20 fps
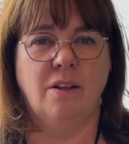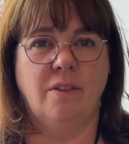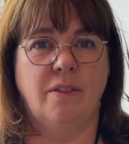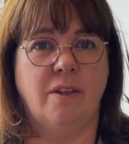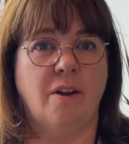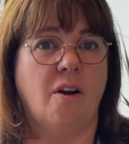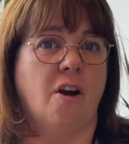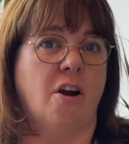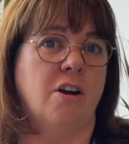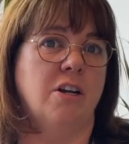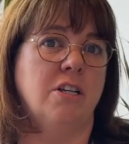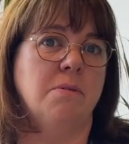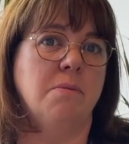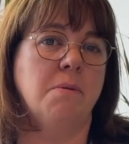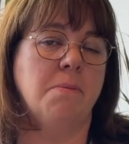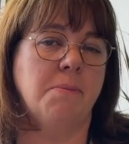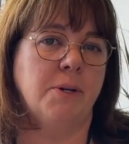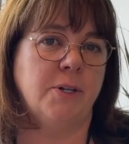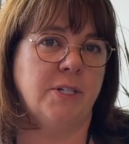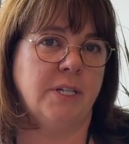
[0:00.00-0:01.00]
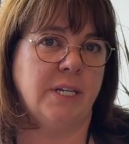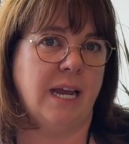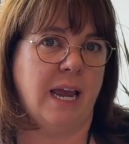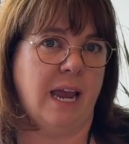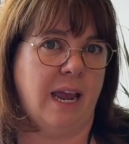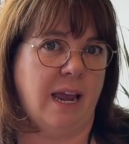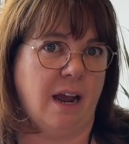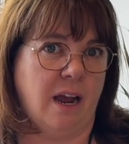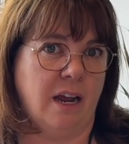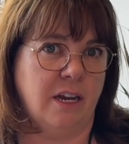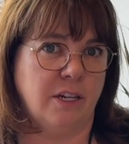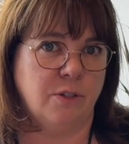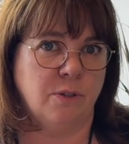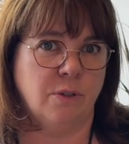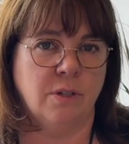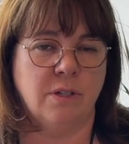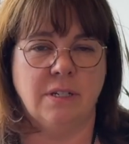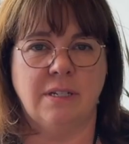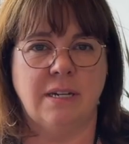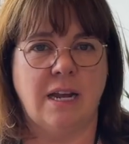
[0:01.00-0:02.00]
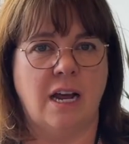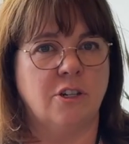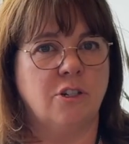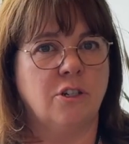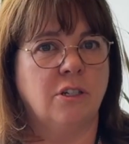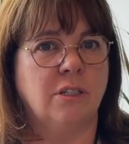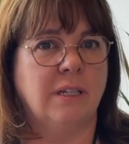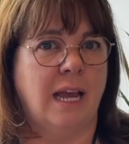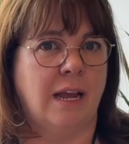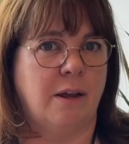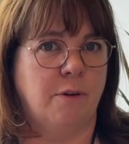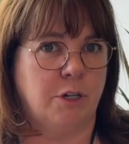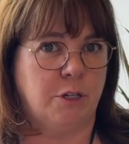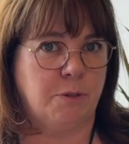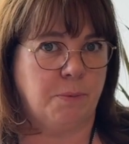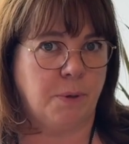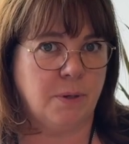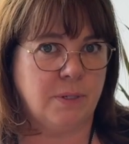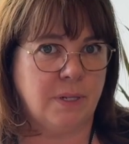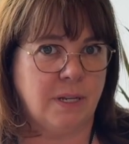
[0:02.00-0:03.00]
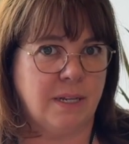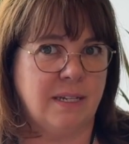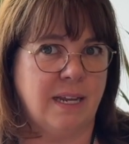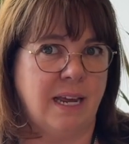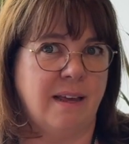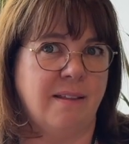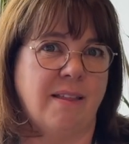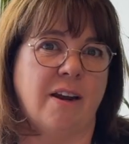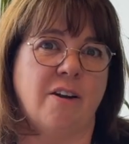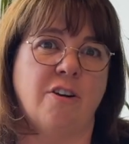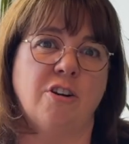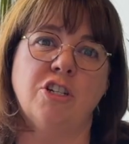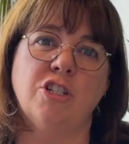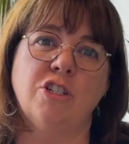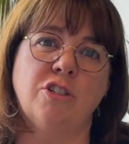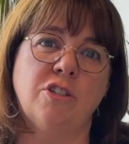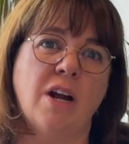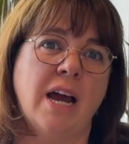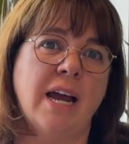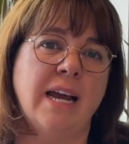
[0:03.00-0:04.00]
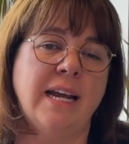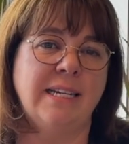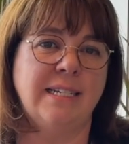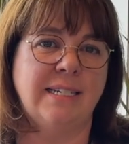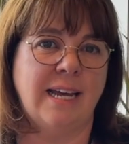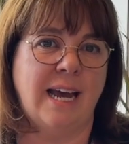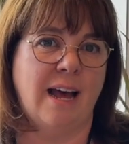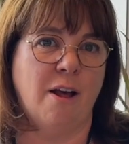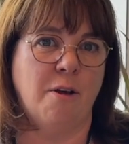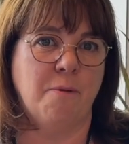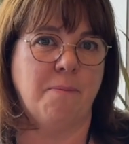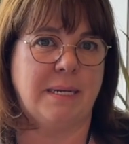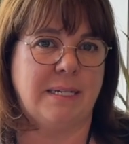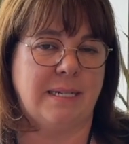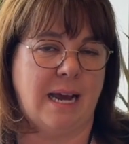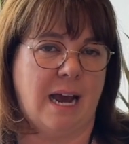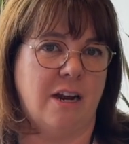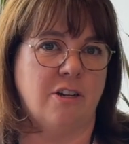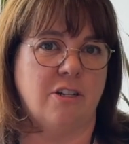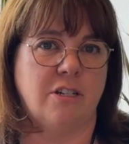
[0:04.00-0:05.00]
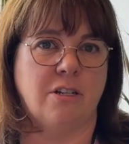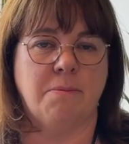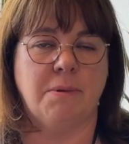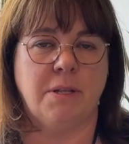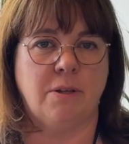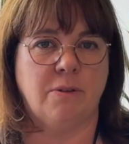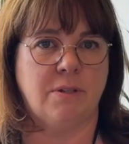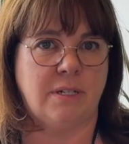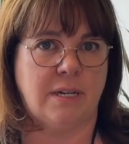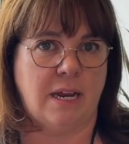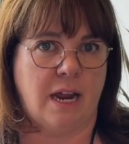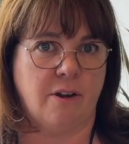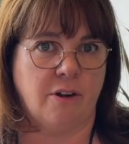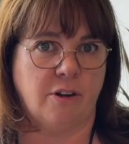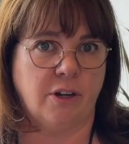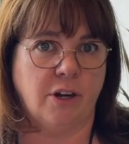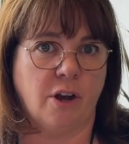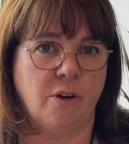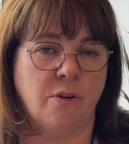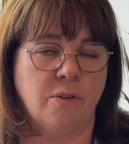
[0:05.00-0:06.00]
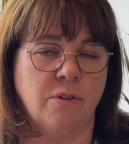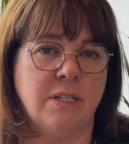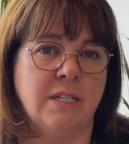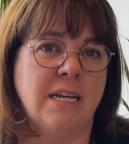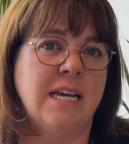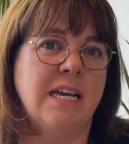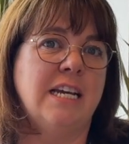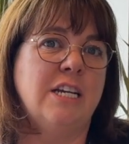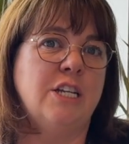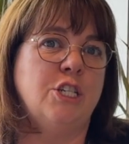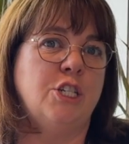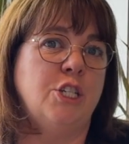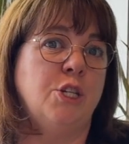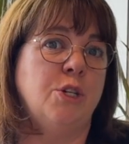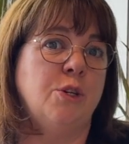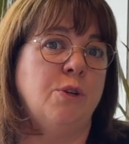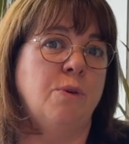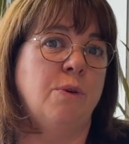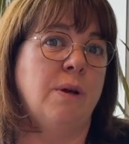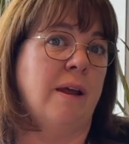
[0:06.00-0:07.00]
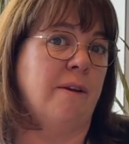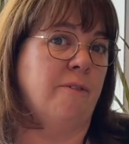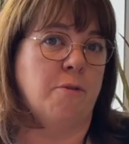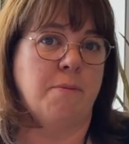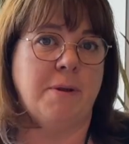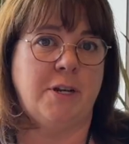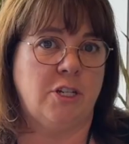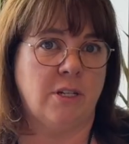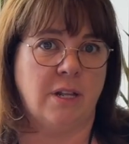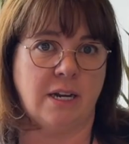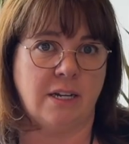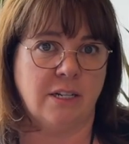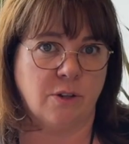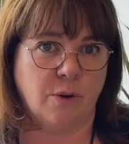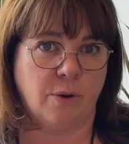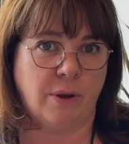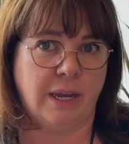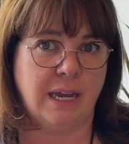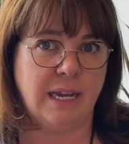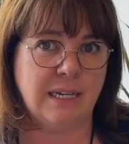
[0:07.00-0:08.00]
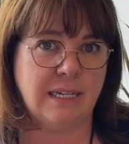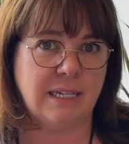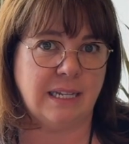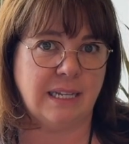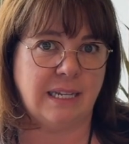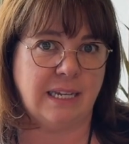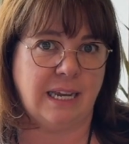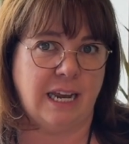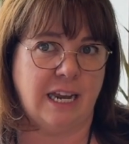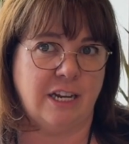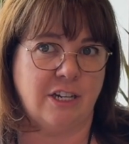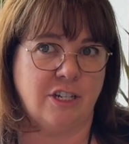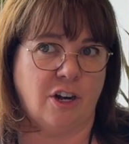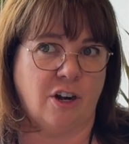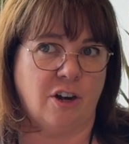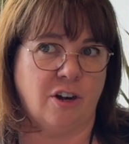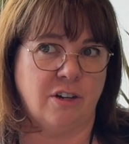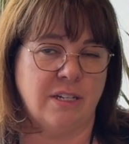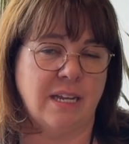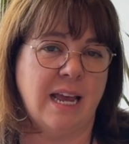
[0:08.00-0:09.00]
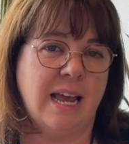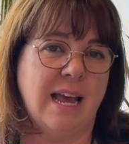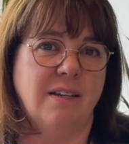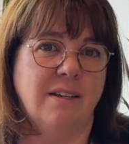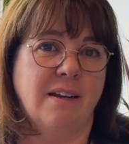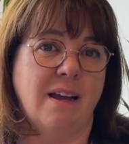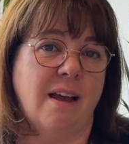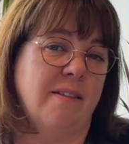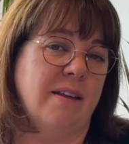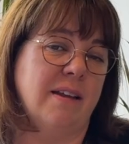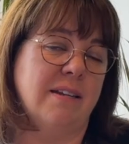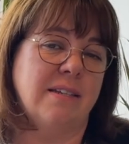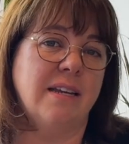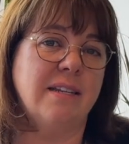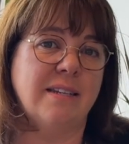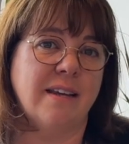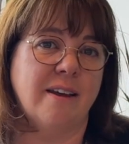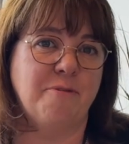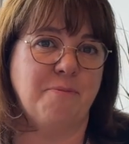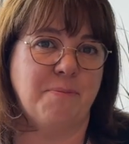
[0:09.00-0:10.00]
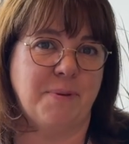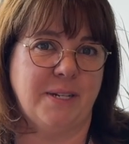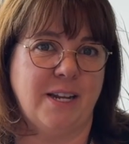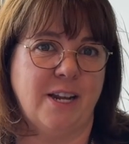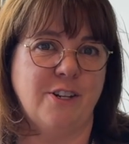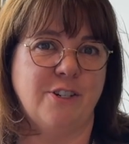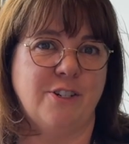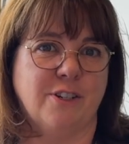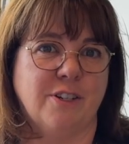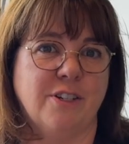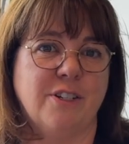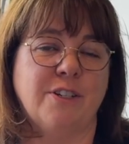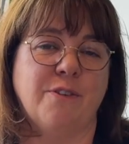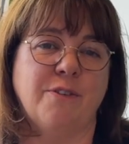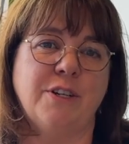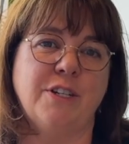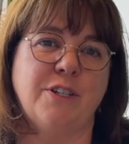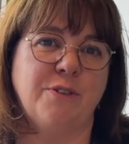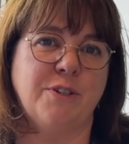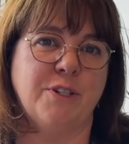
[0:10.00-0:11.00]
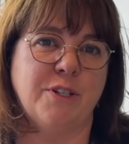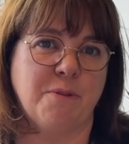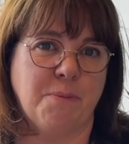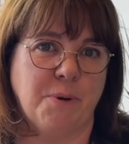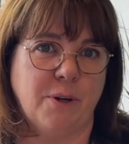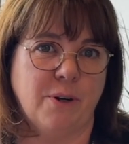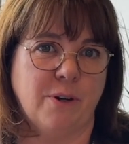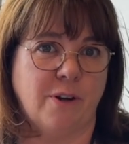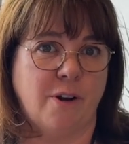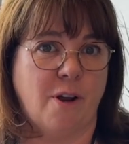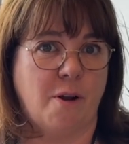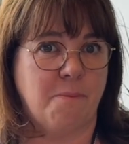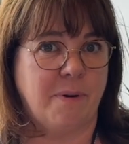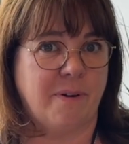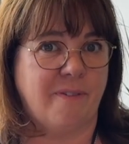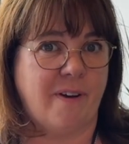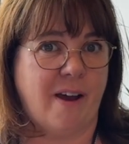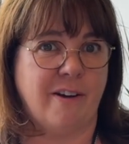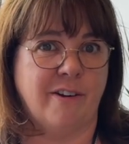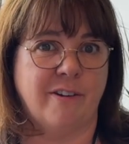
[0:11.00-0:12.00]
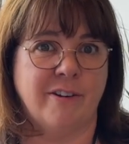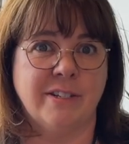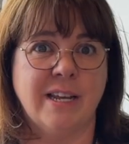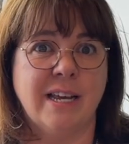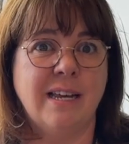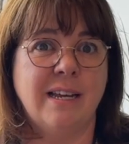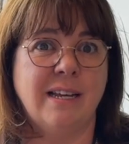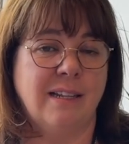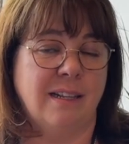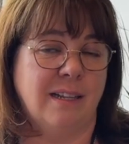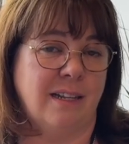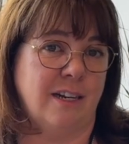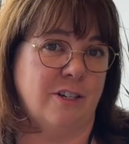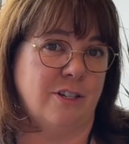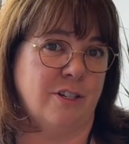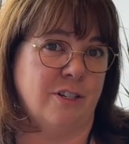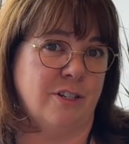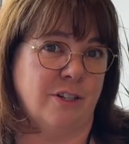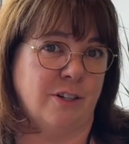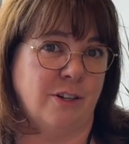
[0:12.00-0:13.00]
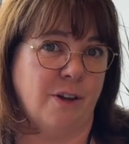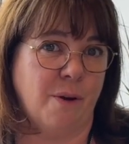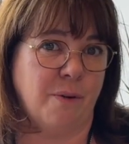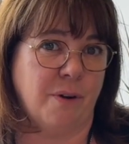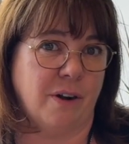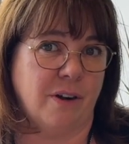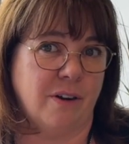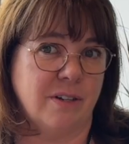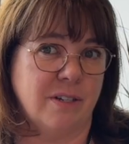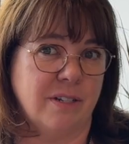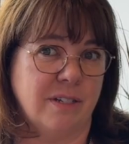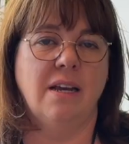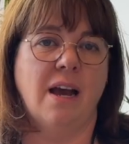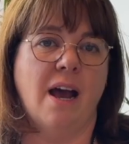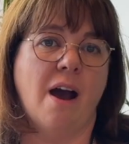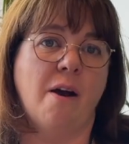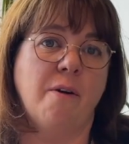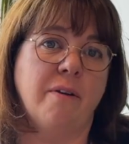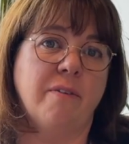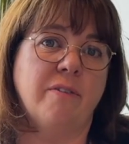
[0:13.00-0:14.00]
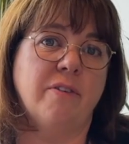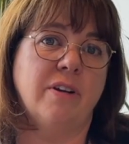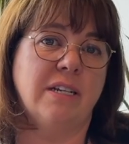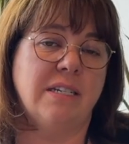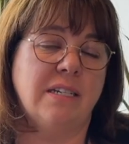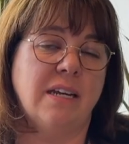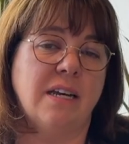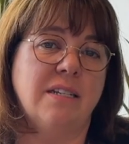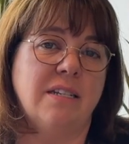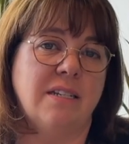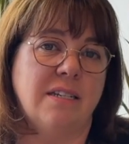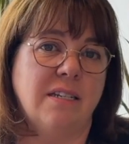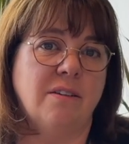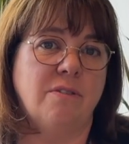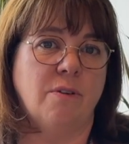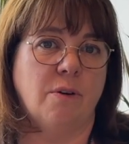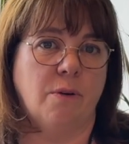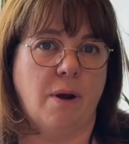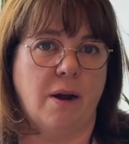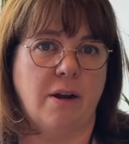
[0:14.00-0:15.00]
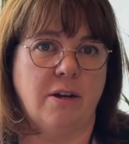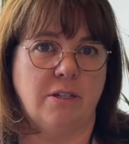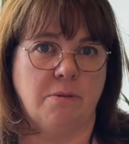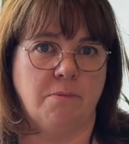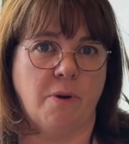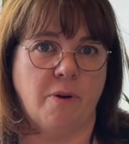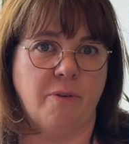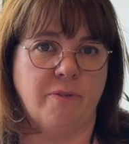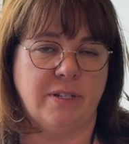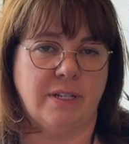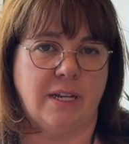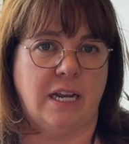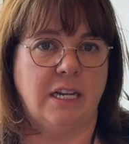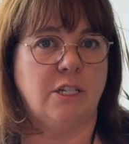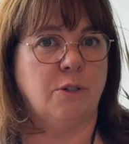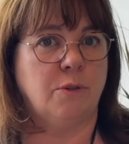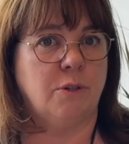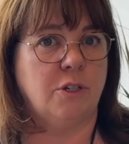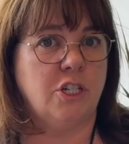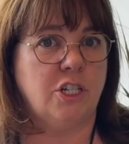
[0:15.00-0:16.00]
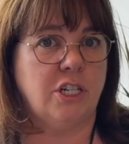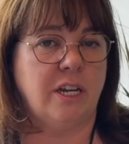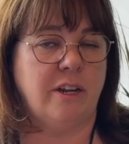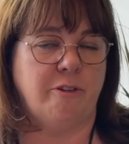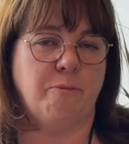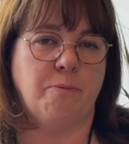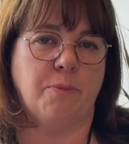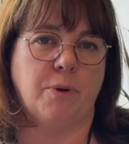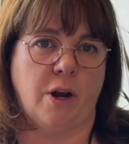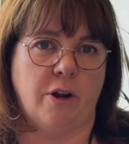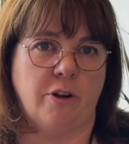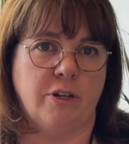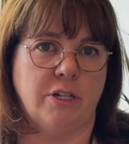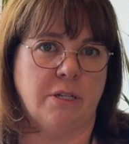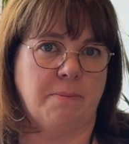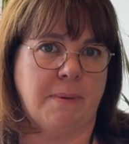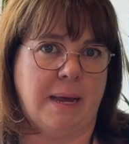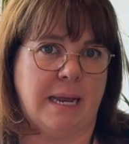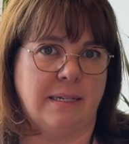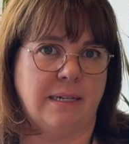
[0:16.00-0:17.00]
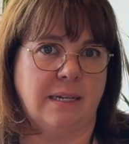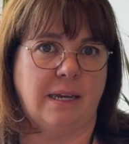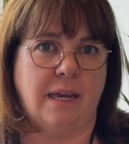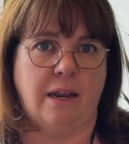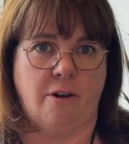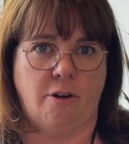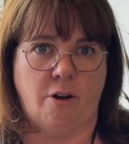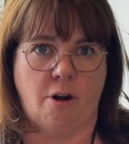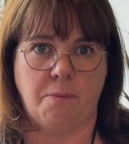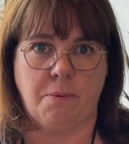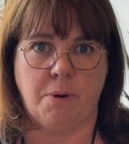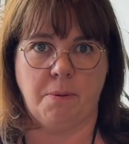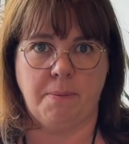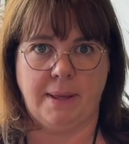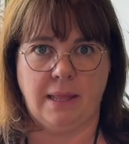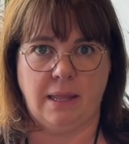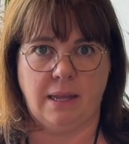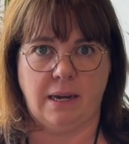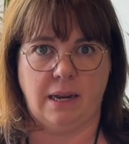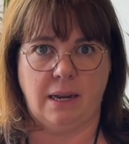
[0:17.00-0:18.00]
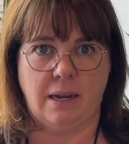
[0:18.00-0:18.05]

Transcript: There are some emerging AI tools and natural language processing that are trying to help attach some of those standard codes to information that is going into the EHRs, and that does have potential to reduce the burden on providers, clinicians, and coders. However, it does still require some oversight to achieve broader semantic interoperability.